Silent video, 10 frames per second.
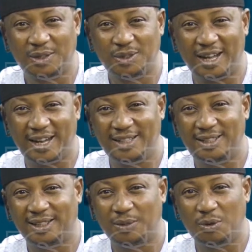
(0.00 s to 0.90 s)

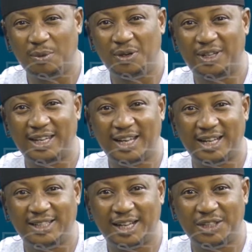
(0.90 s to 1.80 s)
Tonight, we'll be looking
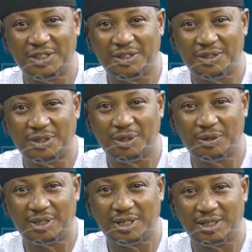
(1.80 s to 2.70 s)
at Nigeria's
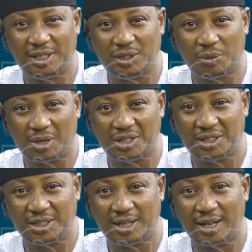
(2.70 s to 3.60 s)
security
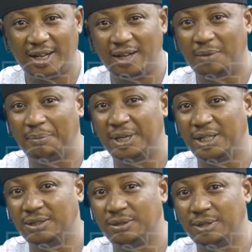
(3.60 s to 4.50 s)
situation ahead of
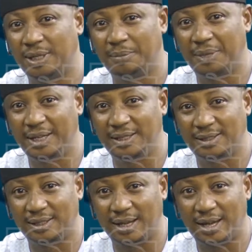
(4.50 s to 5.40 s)
political
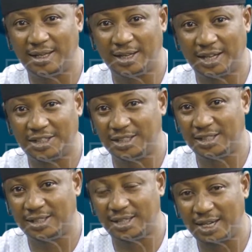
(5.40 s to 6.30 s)
campaigns and
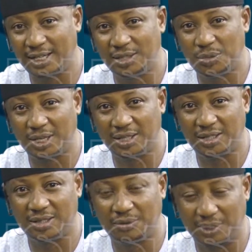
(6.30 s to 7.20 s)
elections in
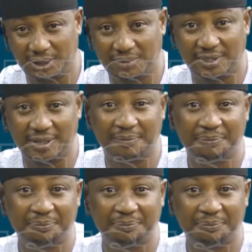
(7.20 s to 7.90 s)
twenty twenty-three.